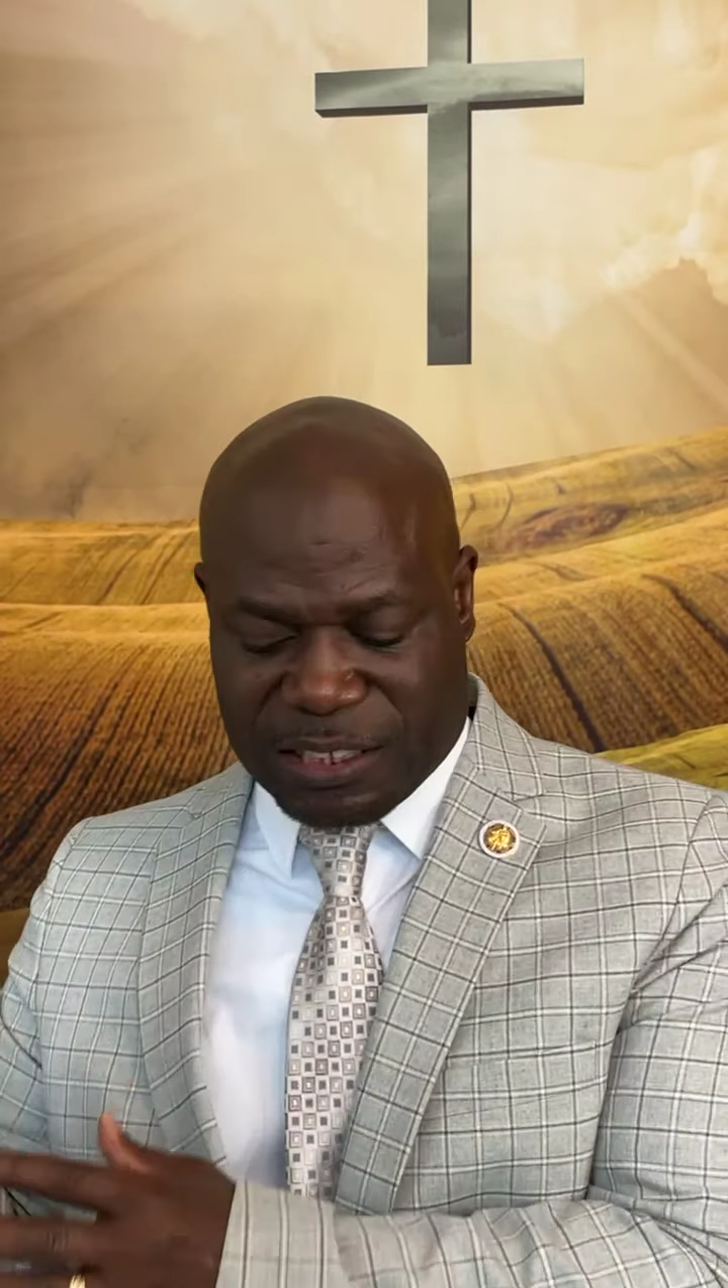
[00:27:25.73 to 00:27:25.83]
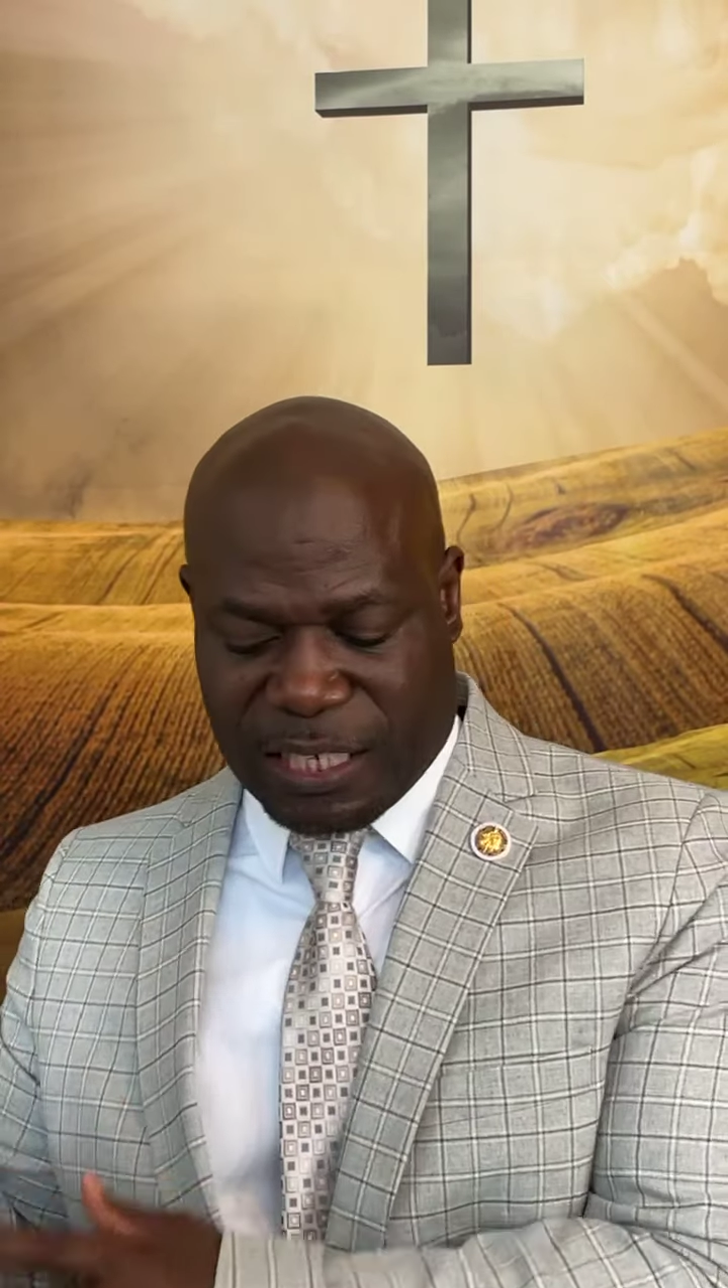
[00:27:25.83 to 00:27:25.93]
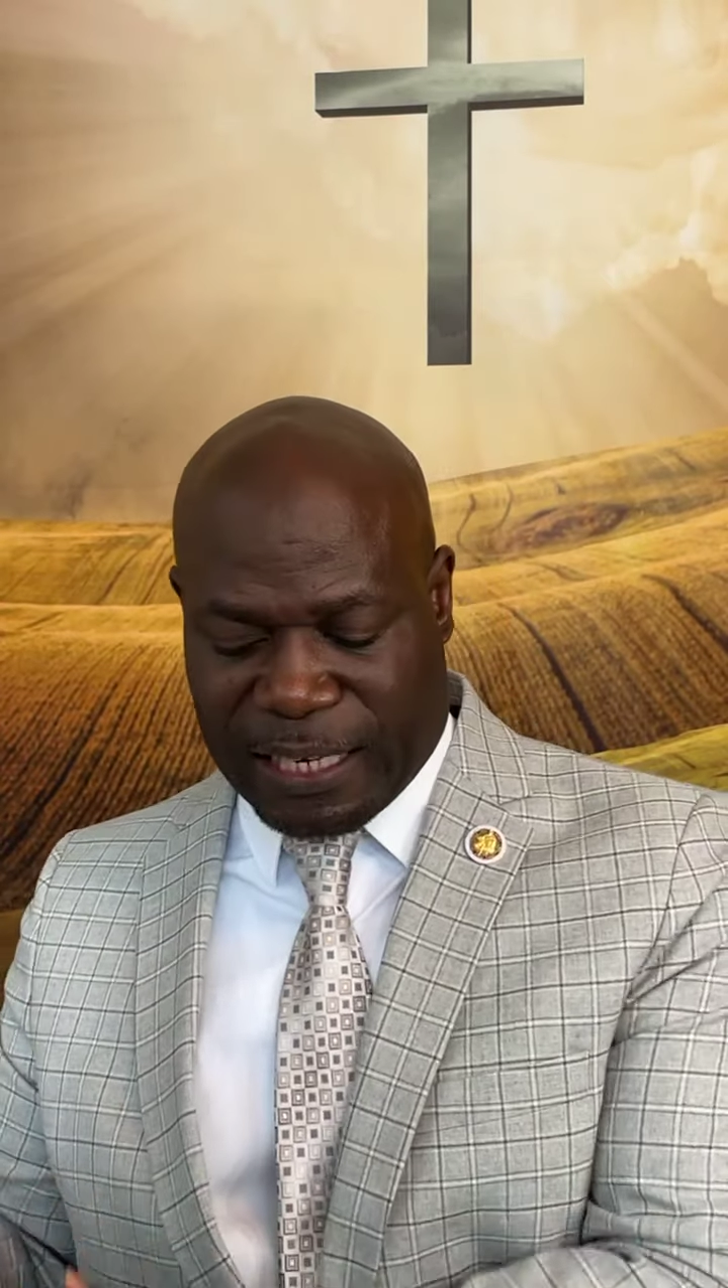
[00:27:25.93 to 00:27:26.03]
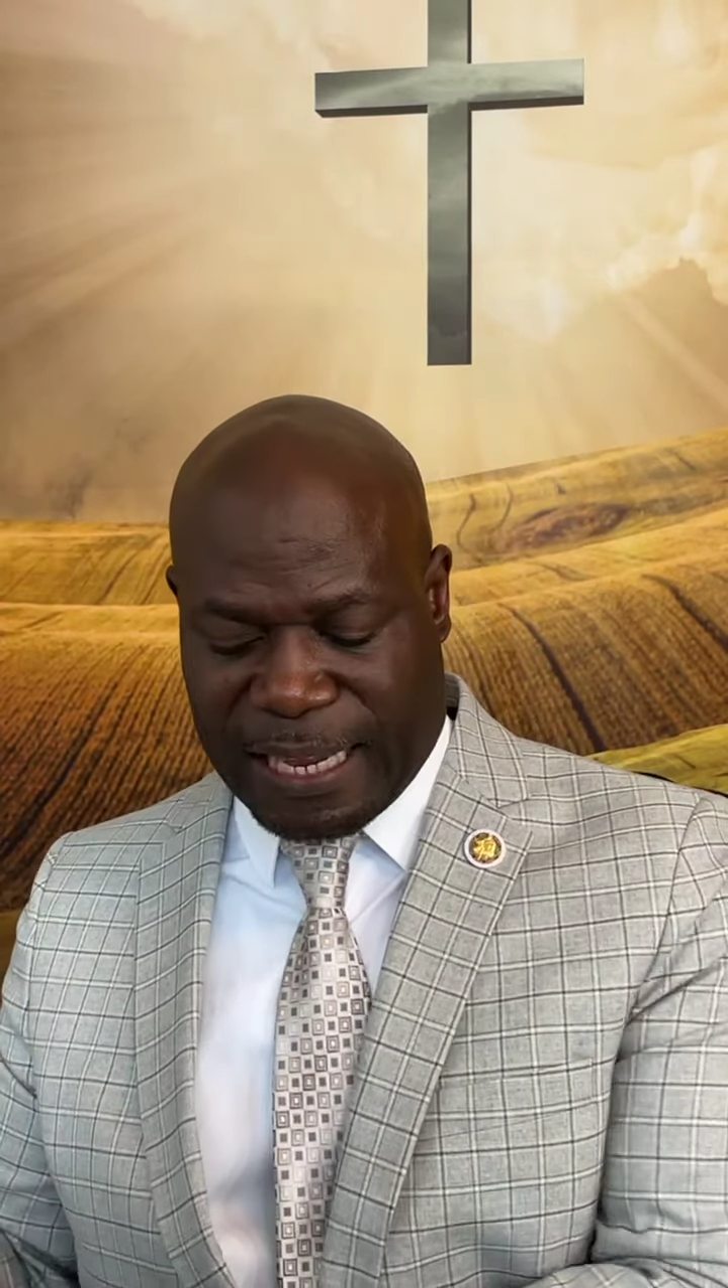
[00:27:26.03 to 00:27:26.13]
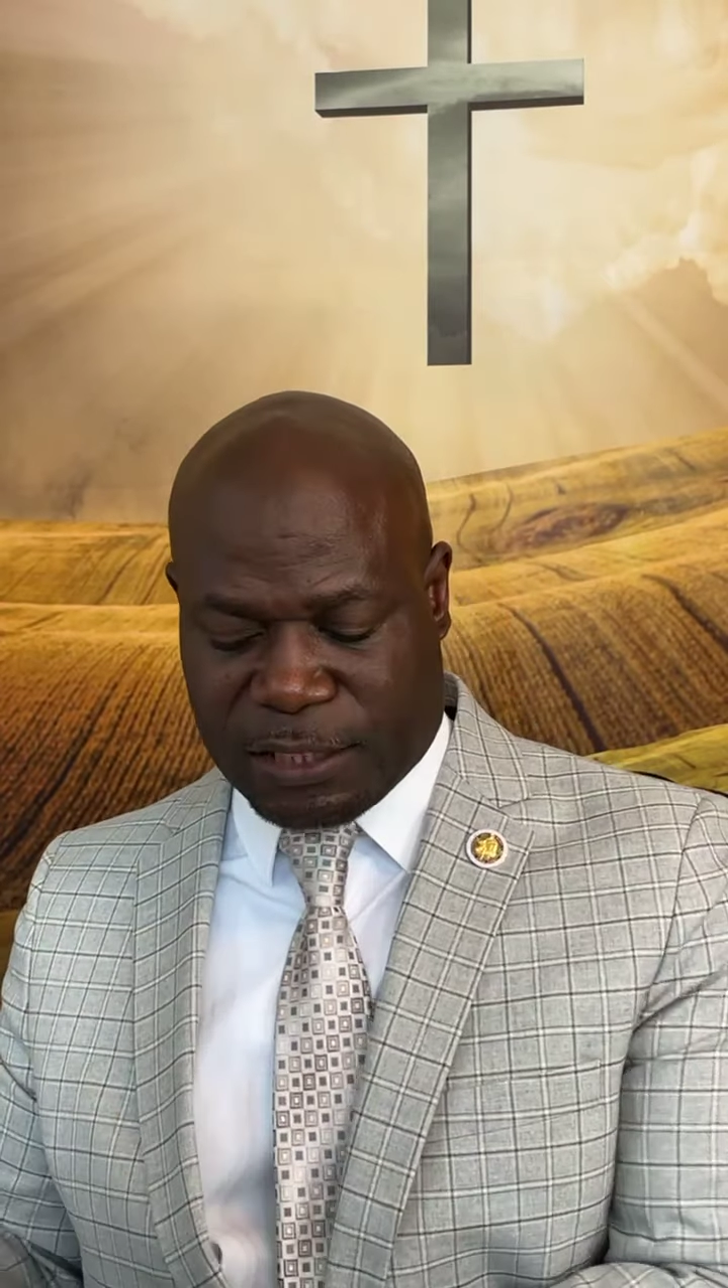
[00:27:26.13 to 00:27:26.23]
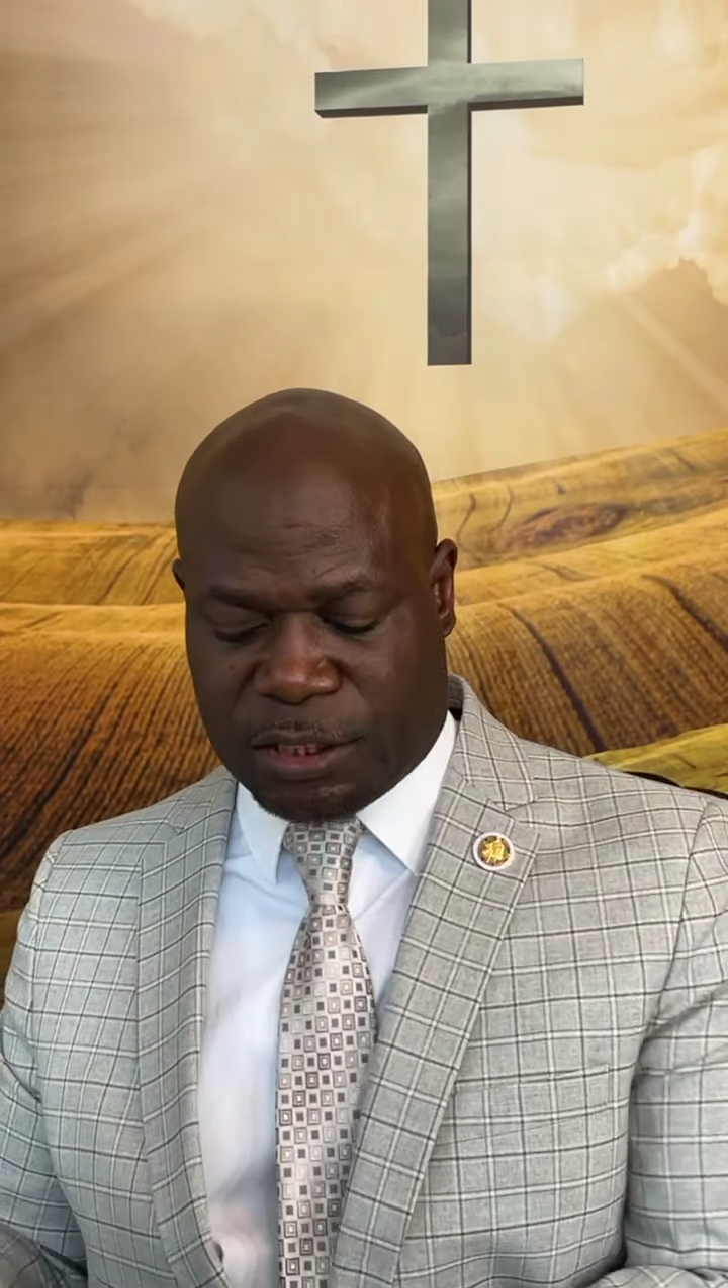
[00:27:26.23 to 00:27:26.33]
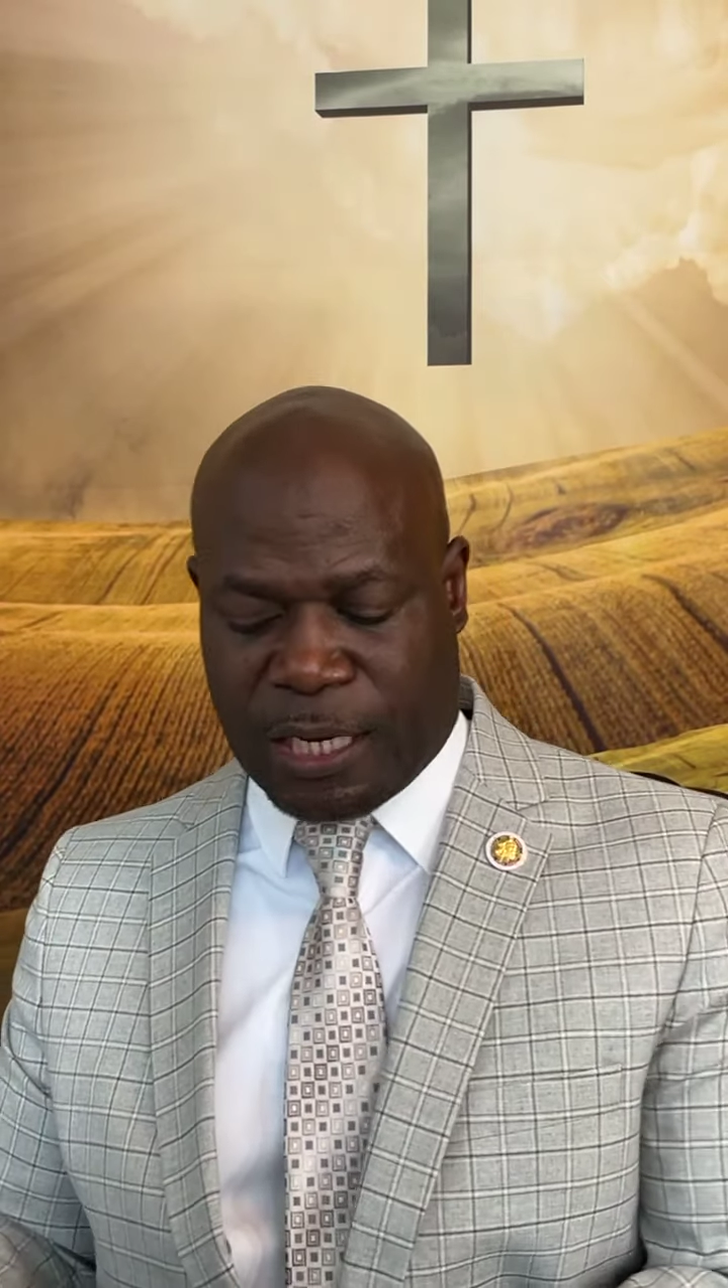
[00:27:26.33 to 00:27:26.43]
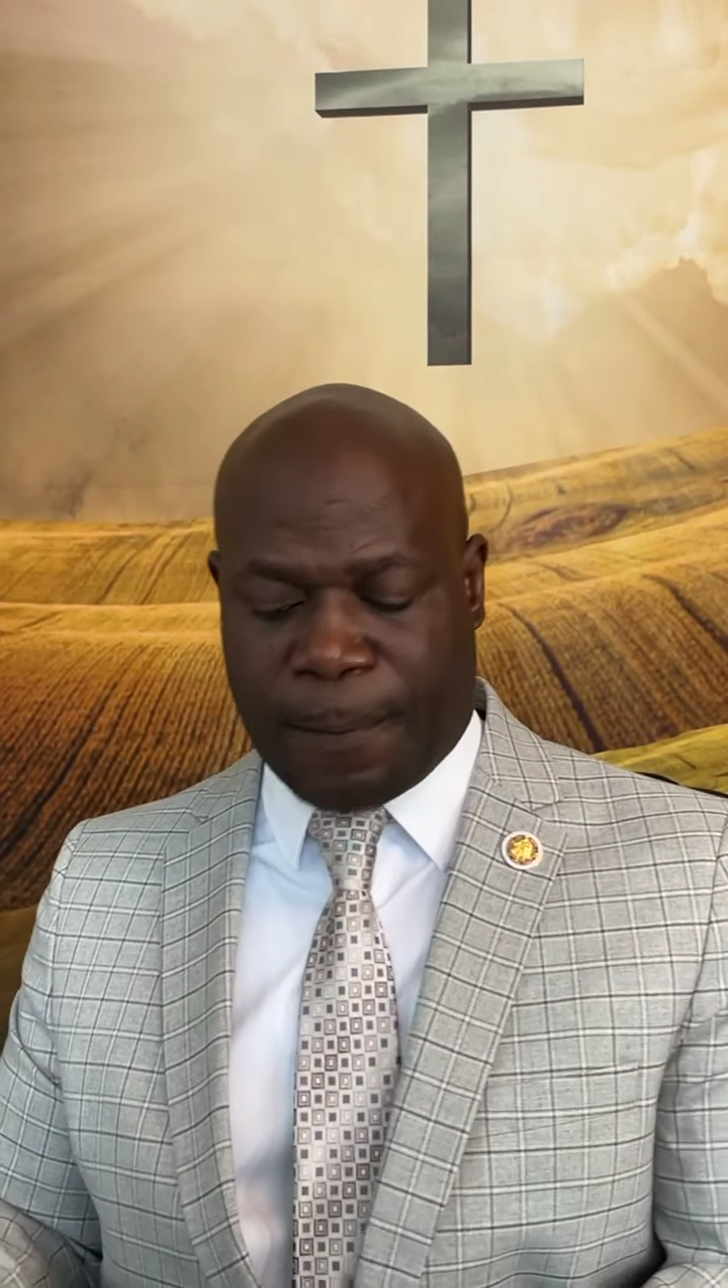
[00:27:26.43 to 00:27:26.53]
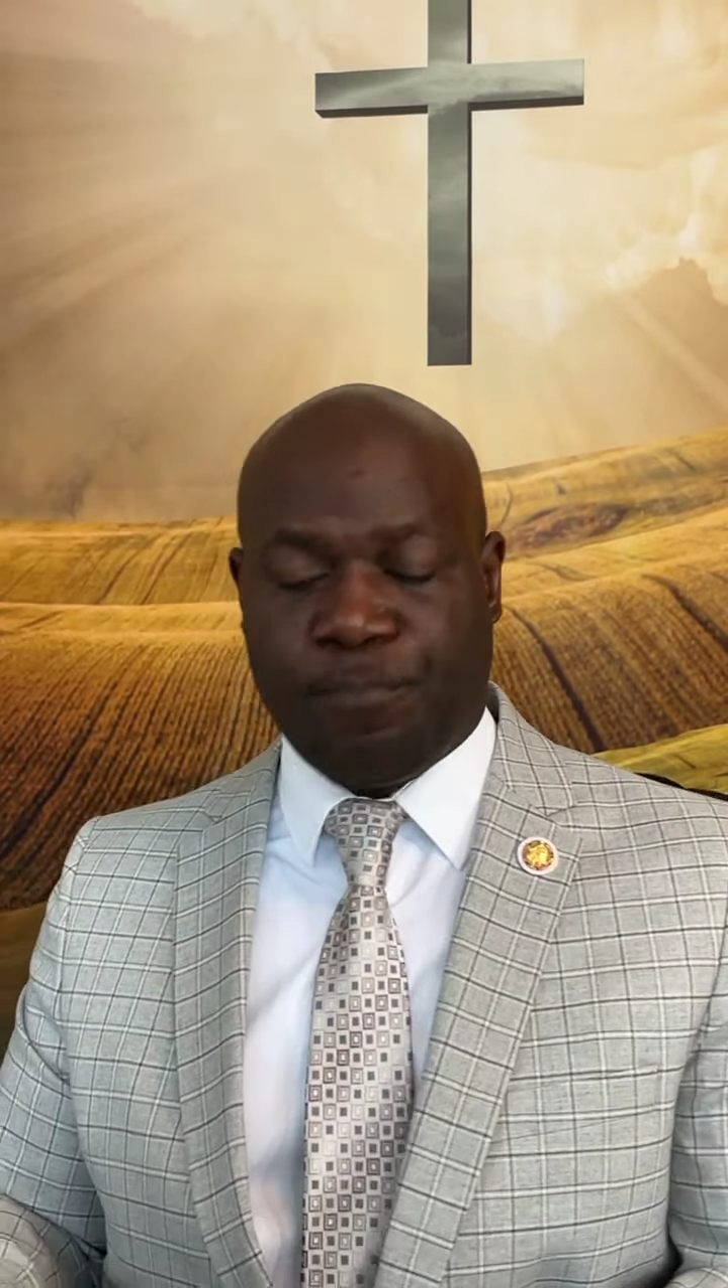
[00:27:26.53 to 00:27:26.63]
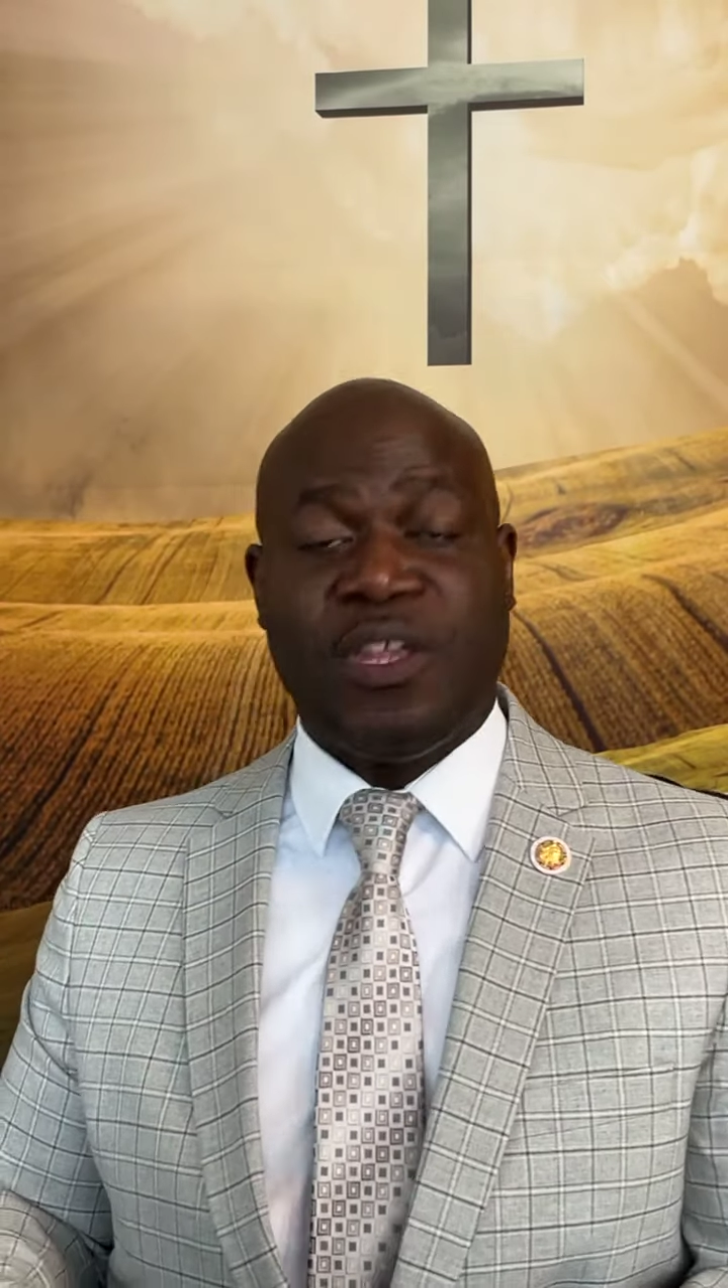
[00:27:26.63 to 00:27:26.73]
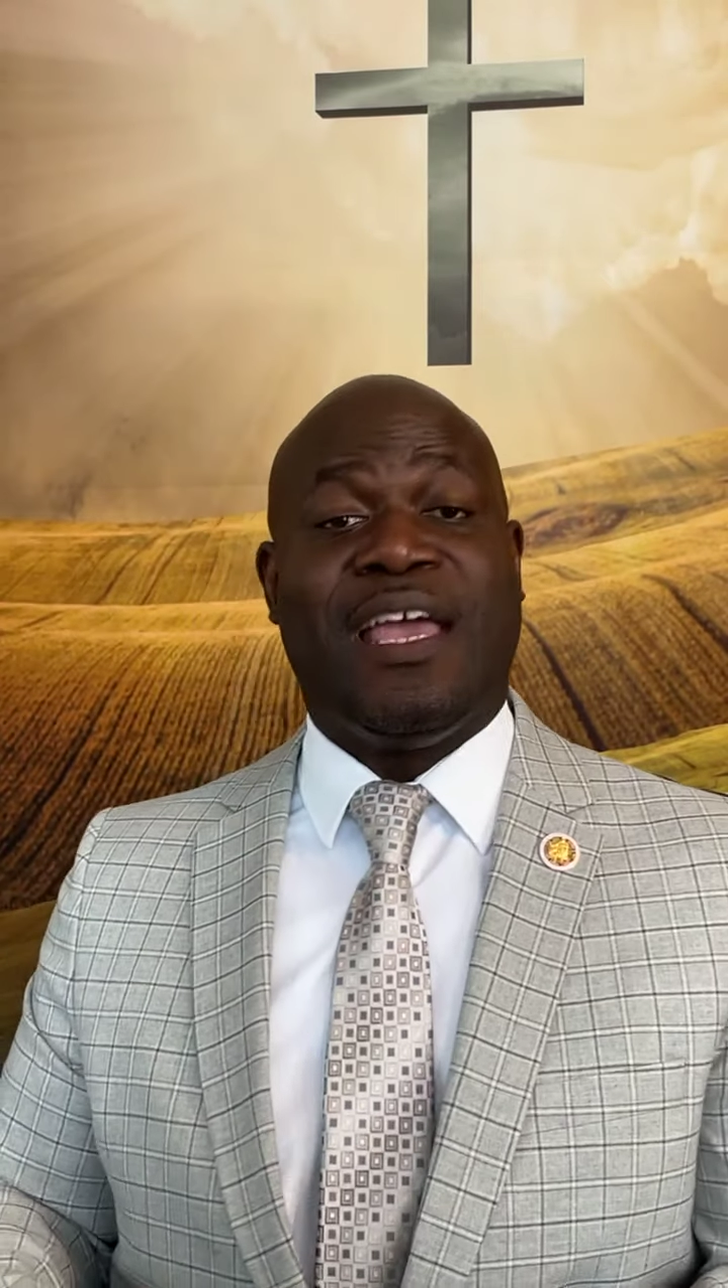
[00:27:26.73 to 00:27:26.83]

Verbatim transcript: collector